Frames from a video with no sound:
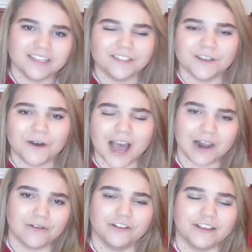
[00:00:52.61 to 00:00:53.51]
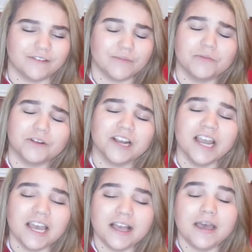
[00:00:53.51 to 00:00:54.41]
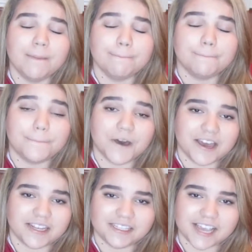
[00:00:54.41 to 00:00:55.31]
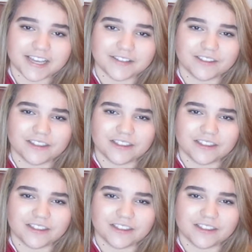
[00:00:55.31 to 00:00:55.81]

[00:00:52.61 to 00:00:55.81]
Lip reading: so I don't really remember. But I'm